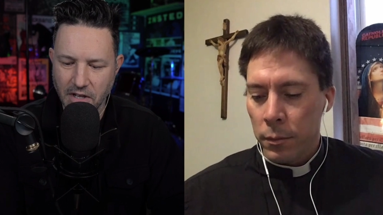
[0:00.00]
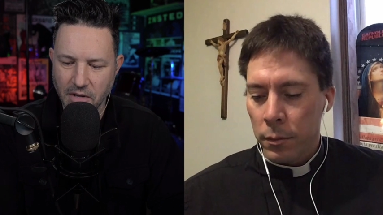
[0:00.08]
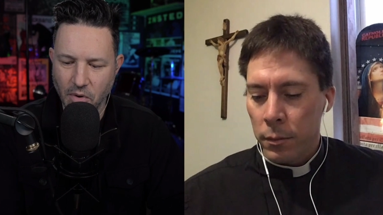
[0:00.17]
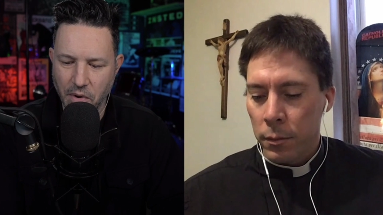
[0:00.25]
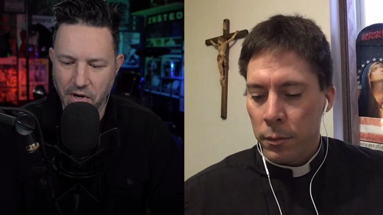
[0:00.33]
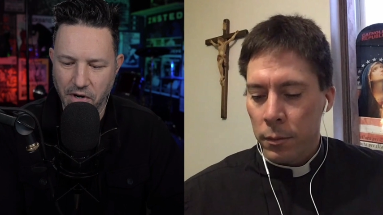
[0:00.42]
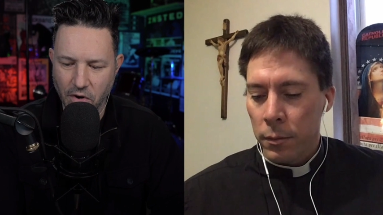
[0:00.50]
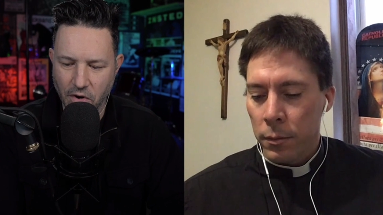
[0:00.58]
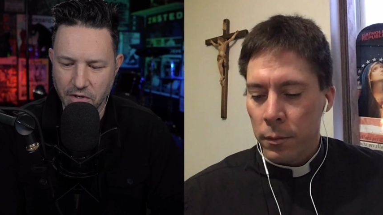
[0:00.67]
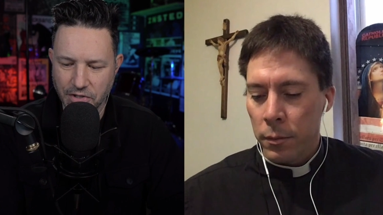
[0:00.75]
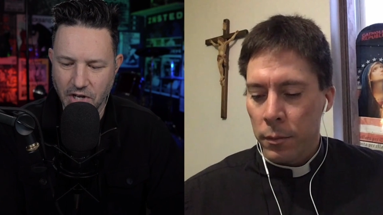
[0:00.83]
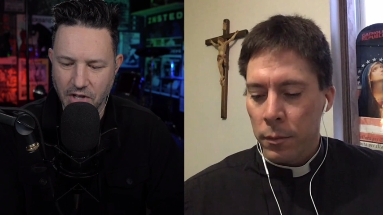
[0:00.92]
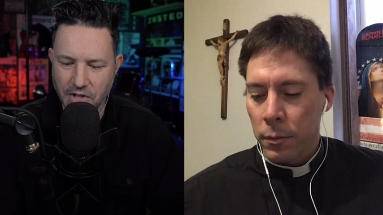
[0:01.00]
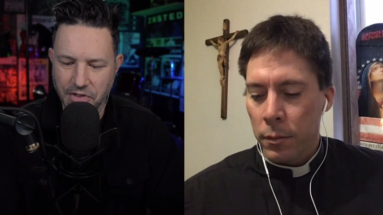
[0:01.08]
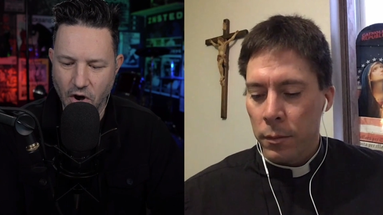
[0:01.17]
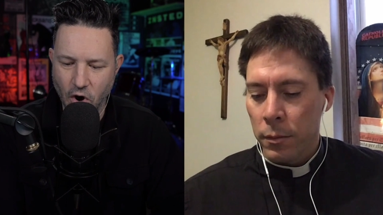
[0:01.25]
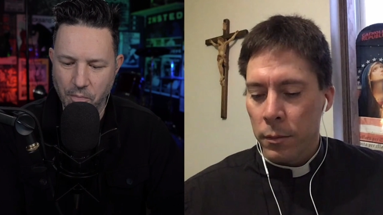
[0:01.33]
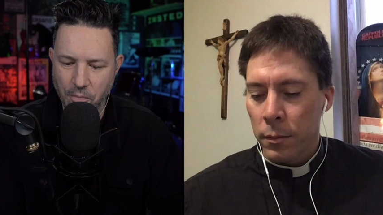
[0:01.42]
Speaker 1: But when her owners saw that
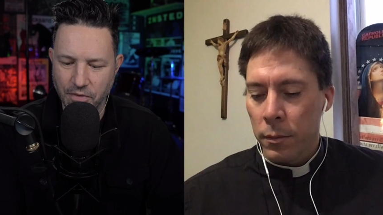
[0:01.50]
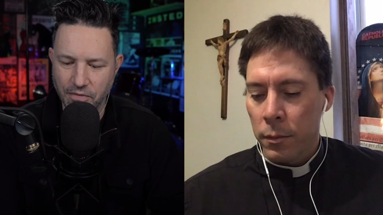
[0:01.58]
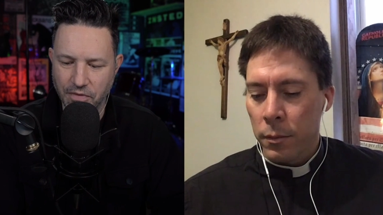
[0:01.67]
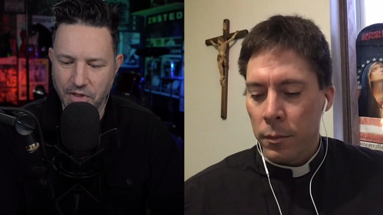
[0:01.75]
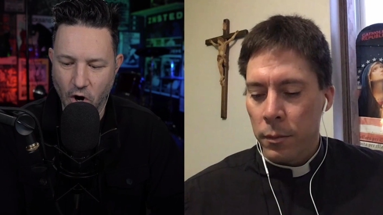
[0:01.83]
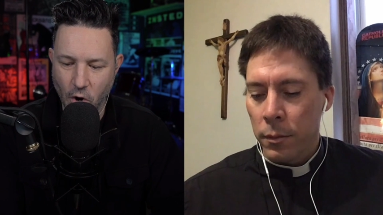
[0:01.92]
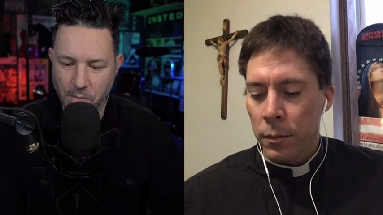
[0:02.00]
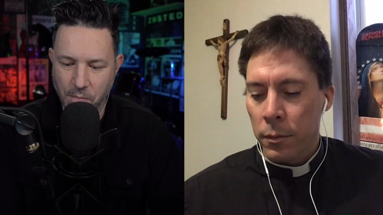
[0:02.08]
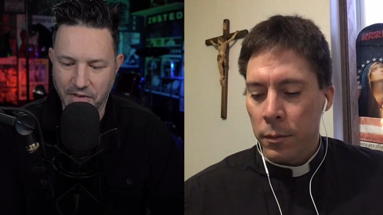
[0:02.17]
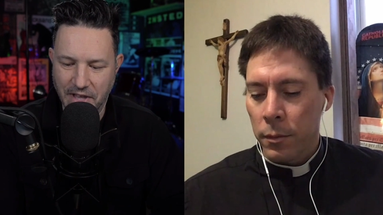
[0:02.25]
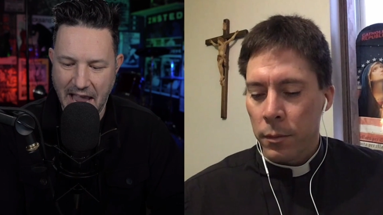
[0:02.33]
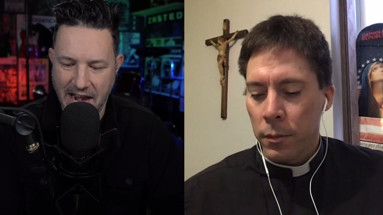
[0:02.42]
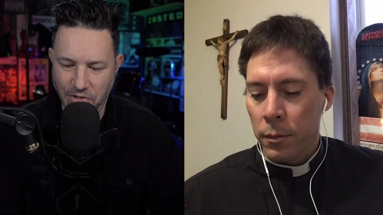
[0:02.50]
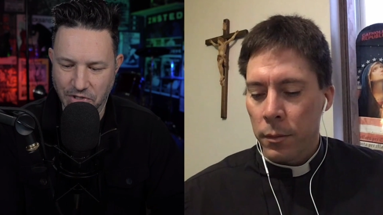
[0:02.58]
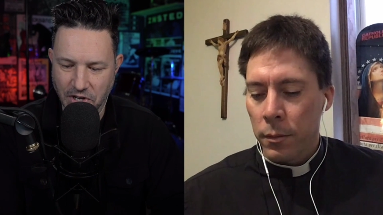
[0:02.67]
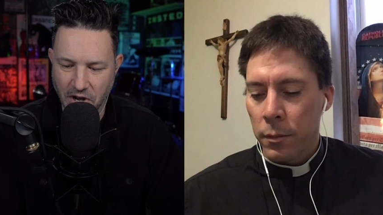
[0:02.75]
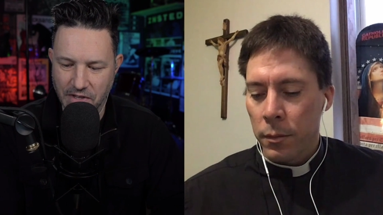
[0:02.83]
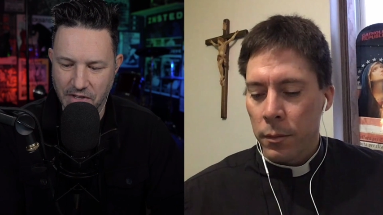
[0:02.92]
the hope of their hope of gain was
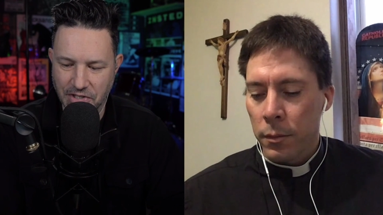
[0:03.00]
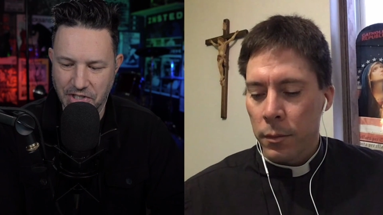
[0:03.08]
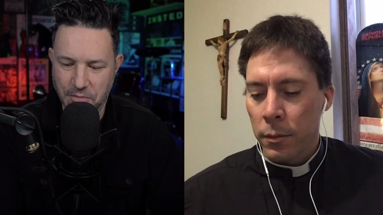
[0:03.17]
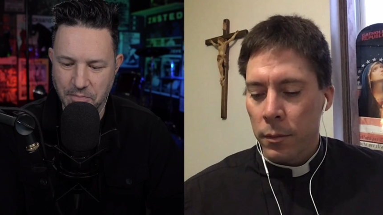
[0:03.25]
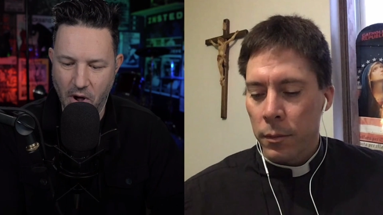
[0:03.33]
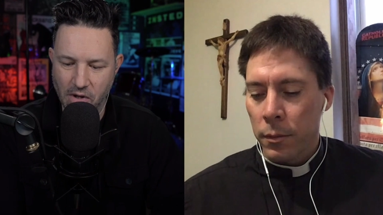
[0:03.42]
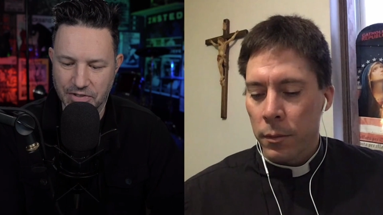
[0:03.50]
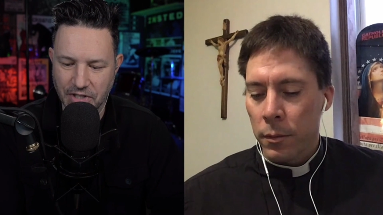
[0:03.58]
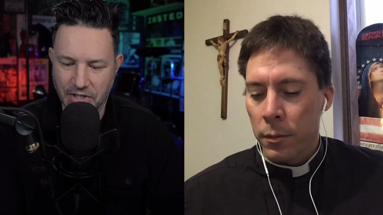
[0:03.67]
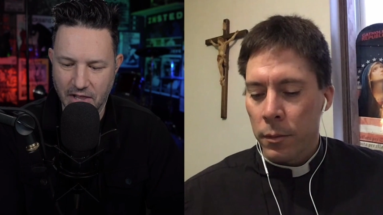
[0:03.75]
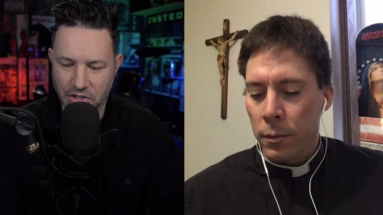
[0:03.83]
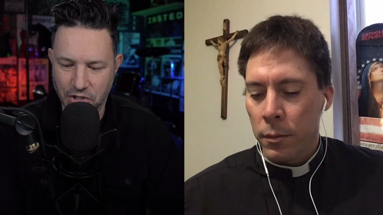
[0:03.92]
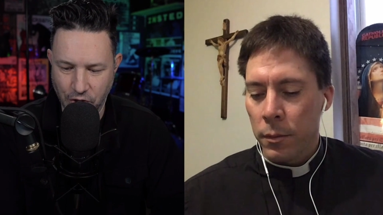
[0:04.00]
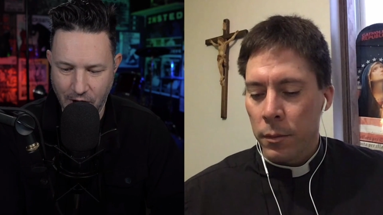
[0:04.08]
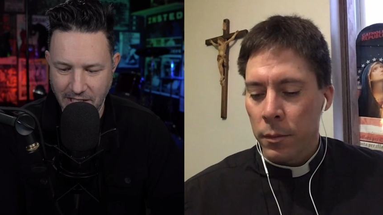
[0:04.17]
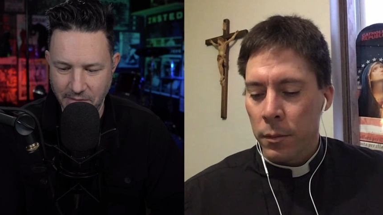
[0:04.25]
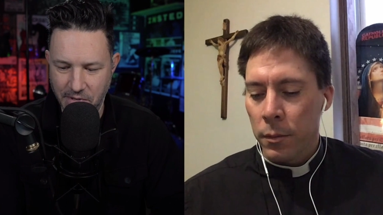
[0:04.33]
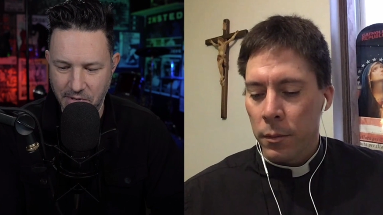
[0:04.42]
gone, they seized Paul and Silas,
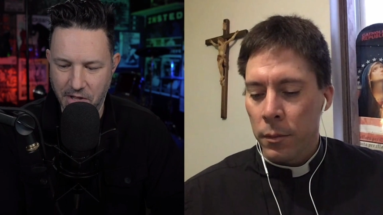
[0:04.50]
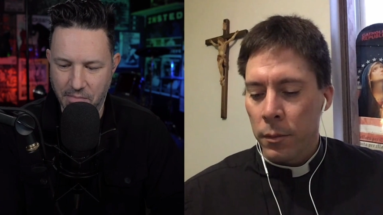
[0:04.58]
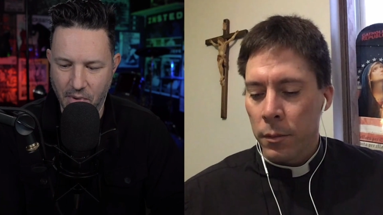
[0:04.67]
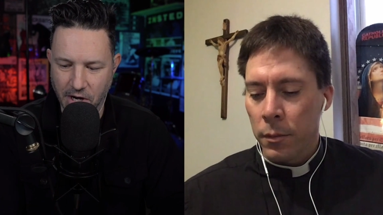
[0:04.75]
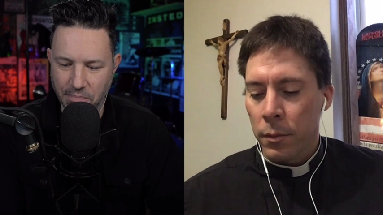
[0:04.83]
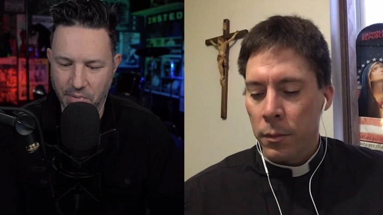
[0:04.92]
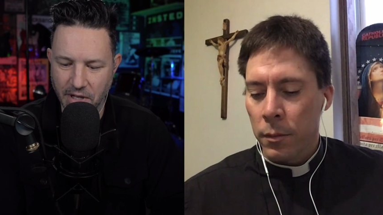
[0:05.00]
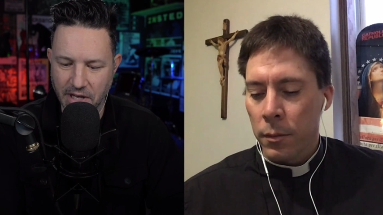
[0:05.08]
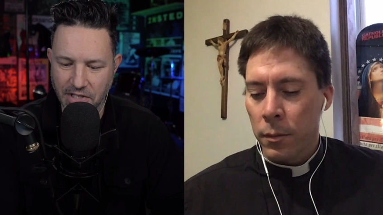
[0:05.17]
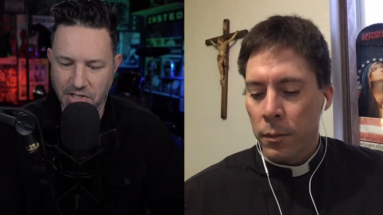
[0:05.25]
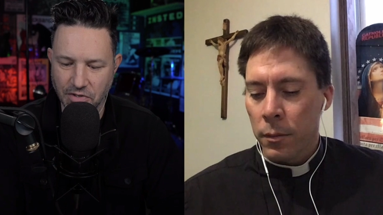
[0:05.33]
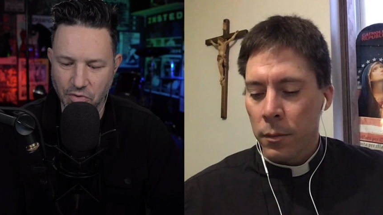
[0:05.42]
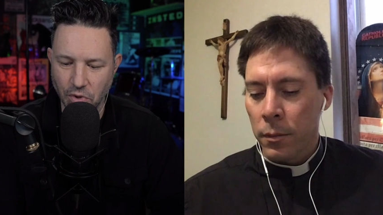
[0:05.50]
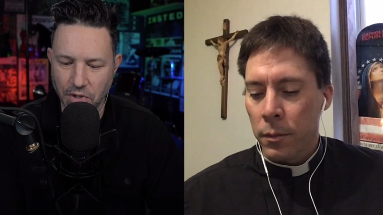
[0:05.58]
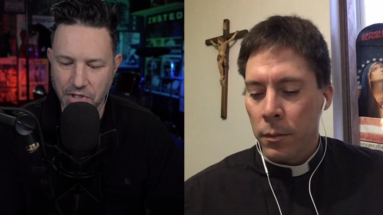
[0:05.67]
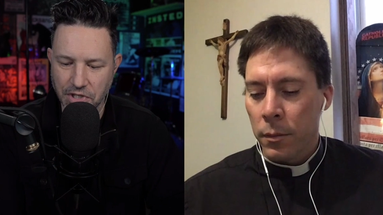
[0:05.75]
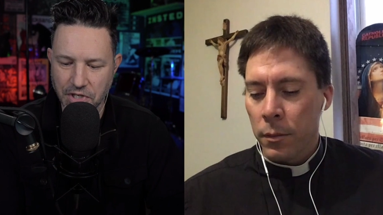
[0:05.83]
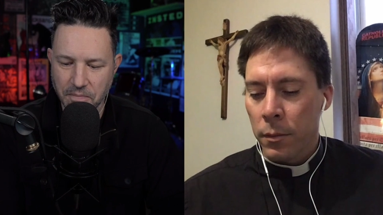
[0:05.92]
dragged them into the marketplace and
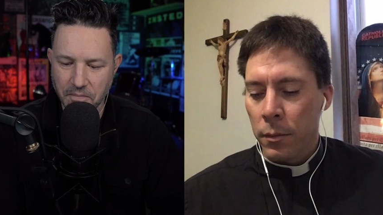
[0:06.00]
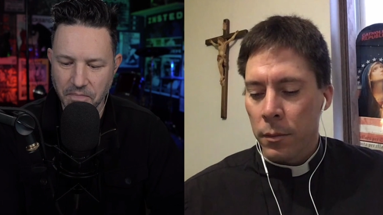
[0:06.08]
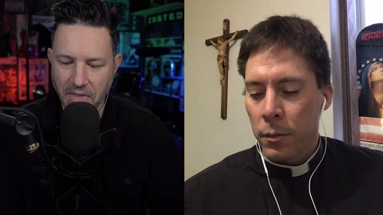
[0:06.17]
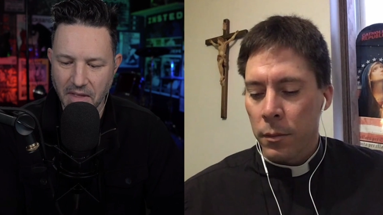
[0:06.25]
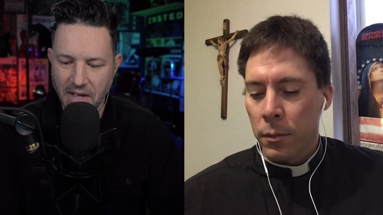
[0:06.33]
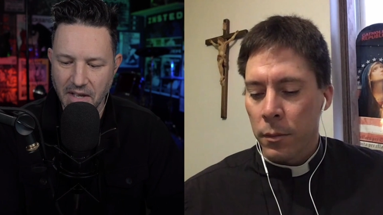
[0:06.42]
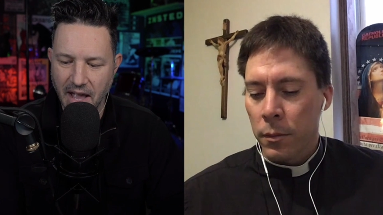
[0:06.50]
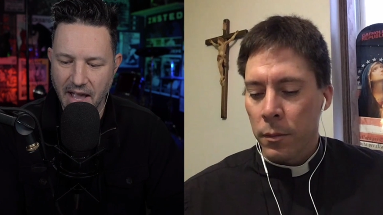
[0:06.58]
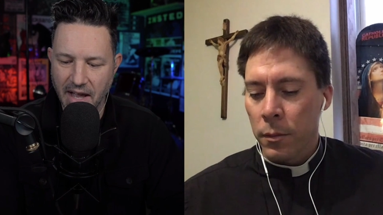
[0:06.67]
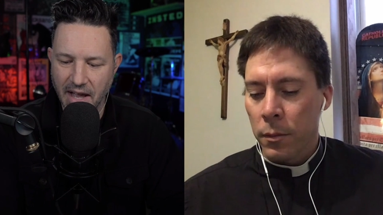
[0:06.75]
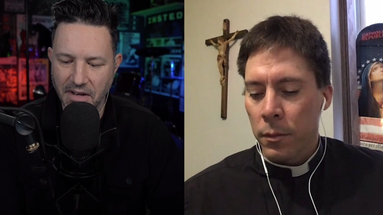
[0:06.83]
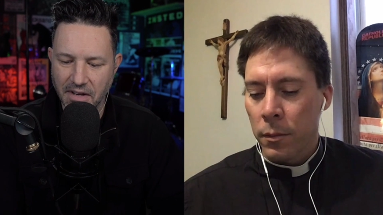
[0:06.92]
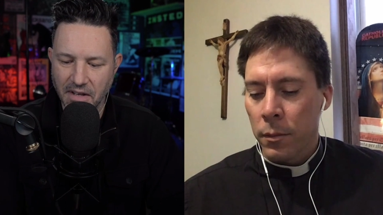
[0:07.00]
rulers, and